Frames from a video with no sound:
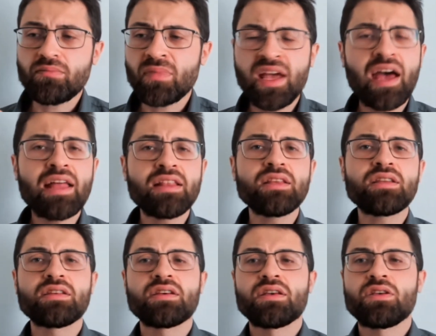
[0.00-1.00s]
And
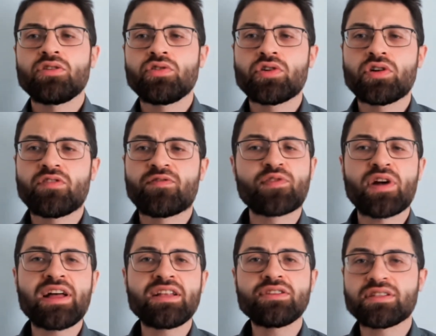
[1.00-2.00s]
your
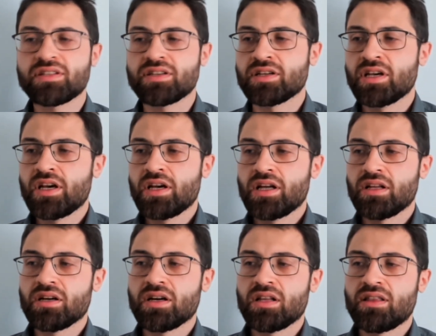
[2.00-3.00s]
friend, to
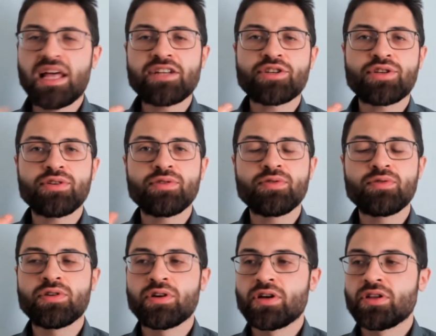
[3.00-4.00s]
let
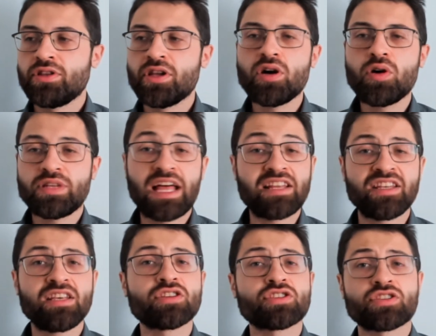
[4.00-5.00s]
you know that
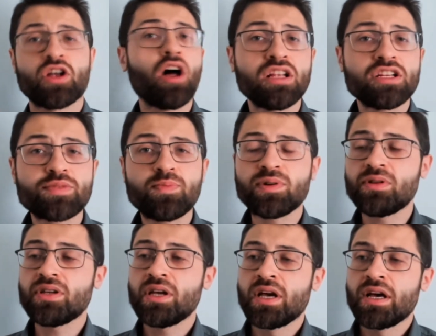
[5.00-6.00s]
he is
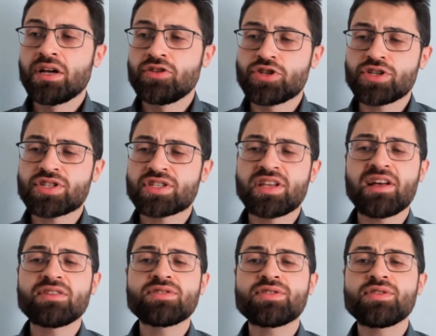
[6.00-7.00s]
knowledgeable, just
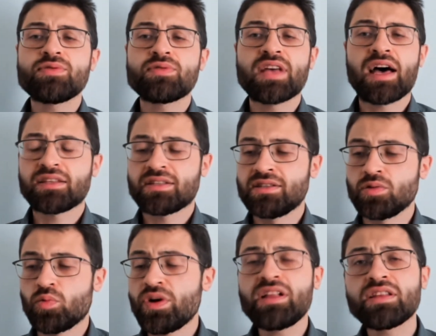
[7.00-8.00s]
tells you that the
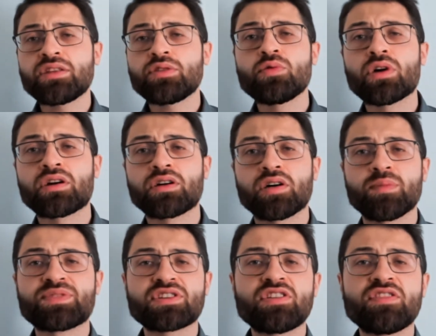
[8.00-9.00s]
whale that you are
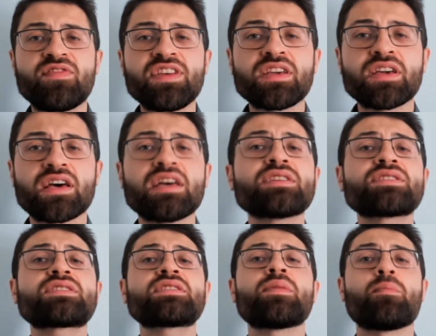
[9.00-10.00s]
observing
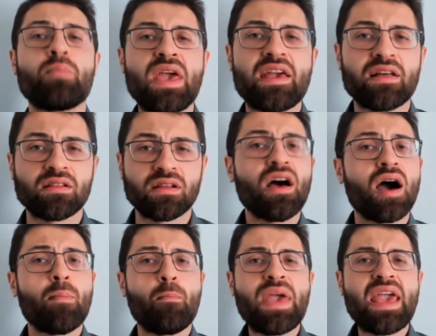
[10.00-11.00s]
is male.
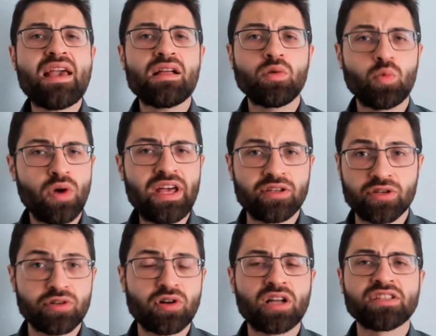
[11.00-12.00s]
A male whale.
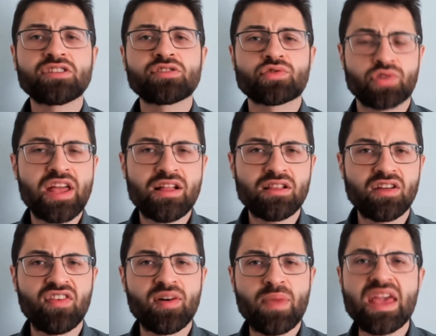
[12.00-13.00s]
You're on the trail
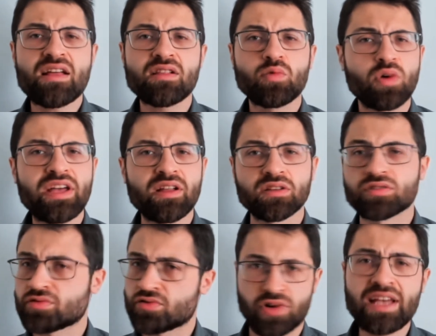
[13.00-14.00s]
of a male whale.
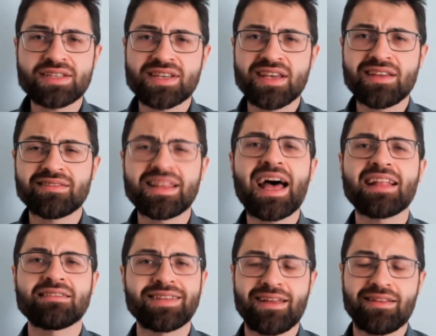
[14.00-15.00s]
Try saying
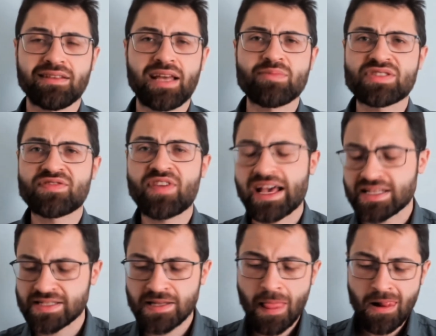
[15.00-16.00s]
that 10 times fast.